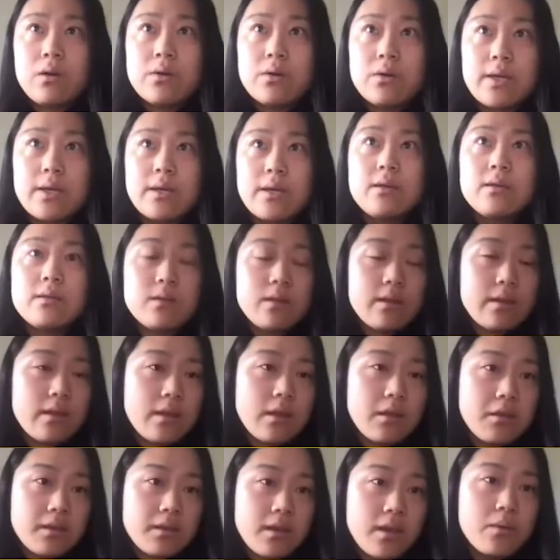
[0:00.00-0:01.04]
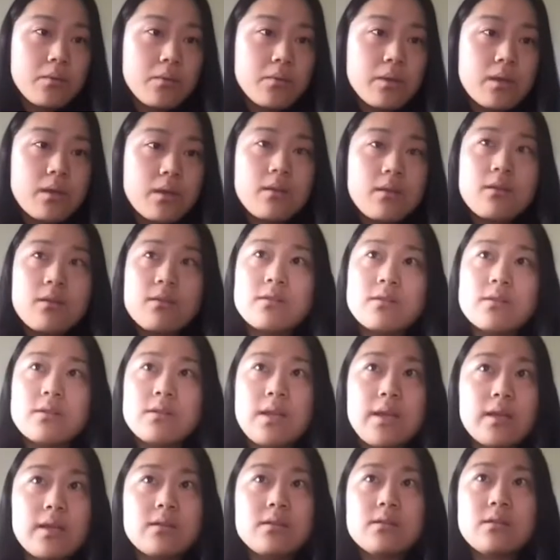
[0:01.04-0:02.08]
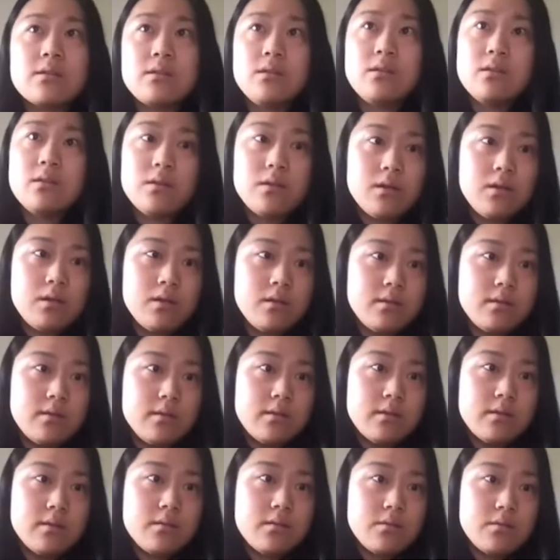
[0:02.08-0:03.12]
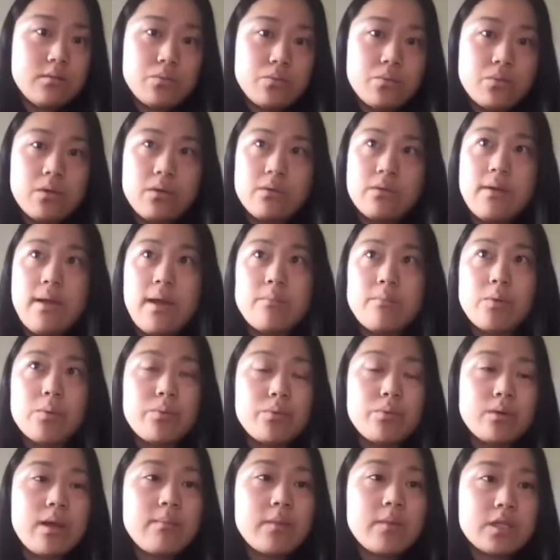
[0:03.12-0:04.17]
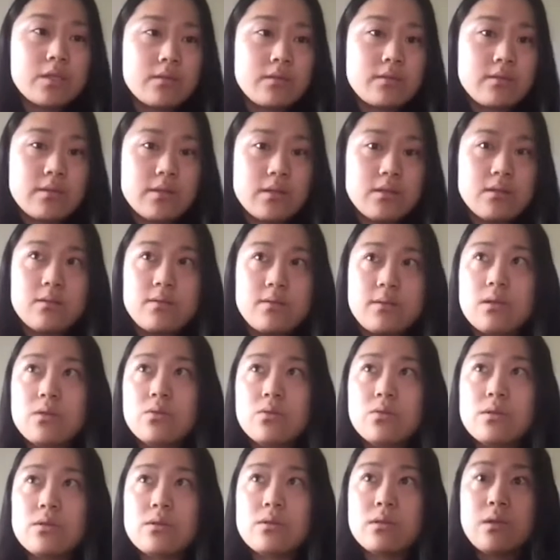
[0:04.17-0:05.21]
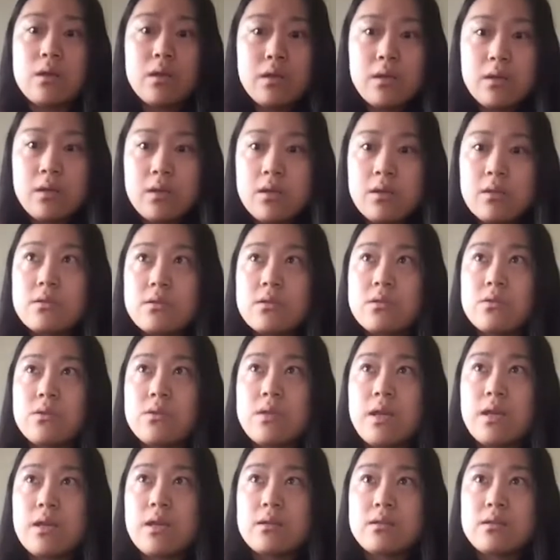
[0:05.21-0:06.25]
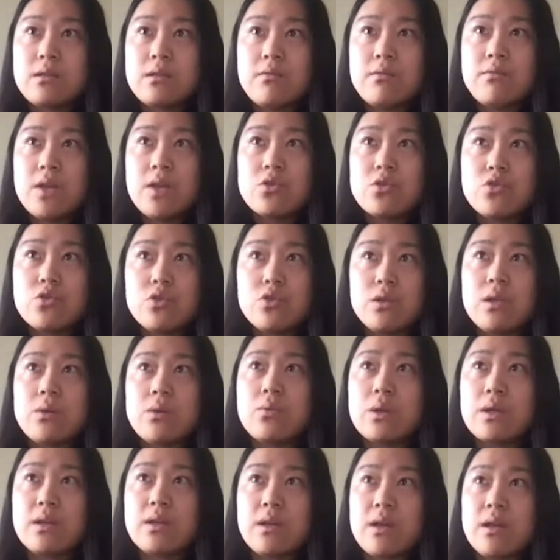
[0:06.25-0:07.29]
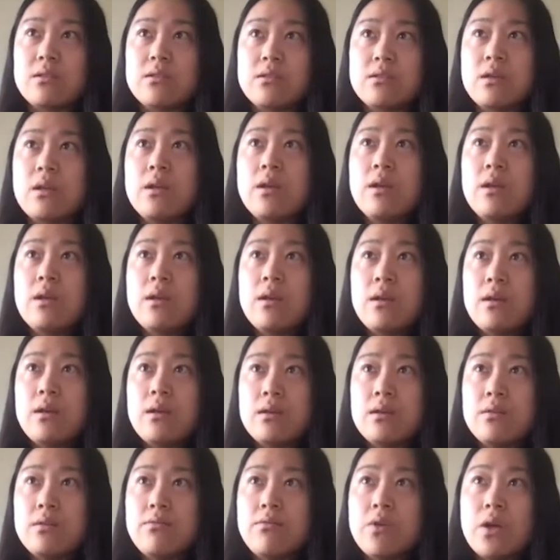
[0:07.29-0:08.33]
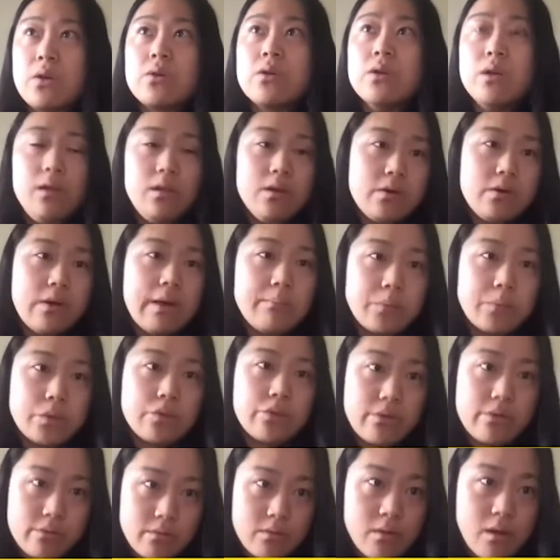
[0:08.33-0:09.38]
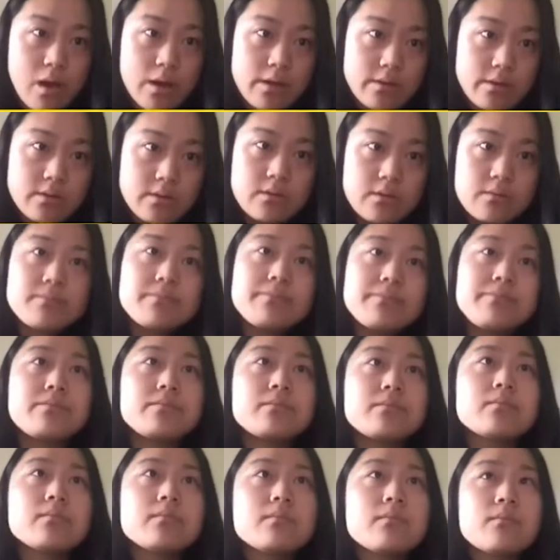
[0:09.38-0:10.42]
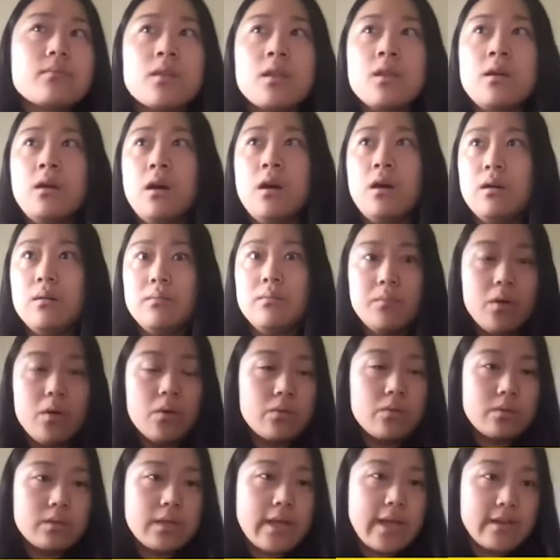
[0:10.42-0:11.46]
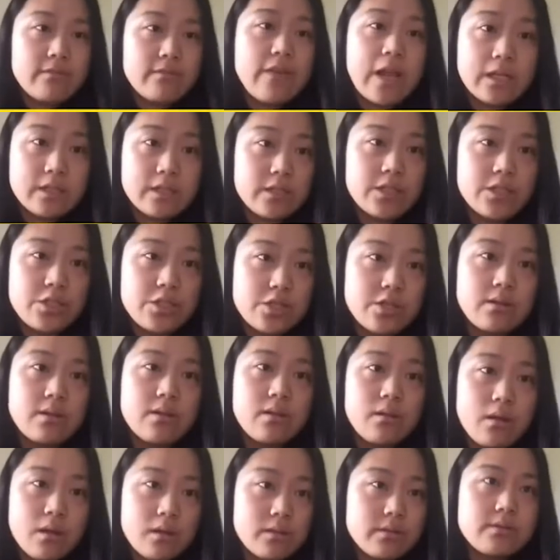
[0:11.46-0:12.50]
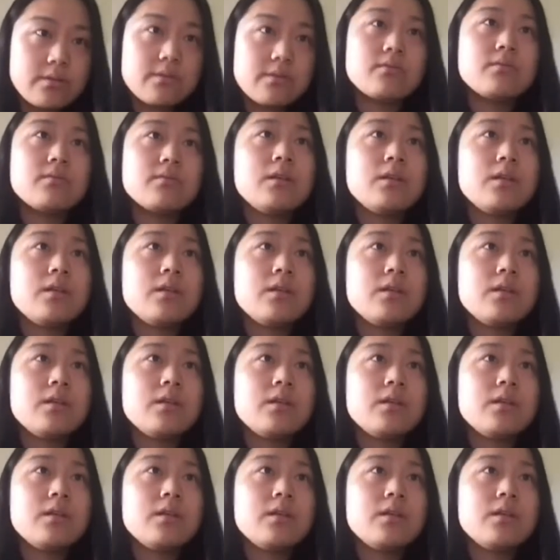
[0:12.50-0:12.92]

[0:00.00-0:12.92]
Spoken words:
okay, can we test well, hyperparameters in a sequence so that eventually we get a very low empirical loss, or like validation loss.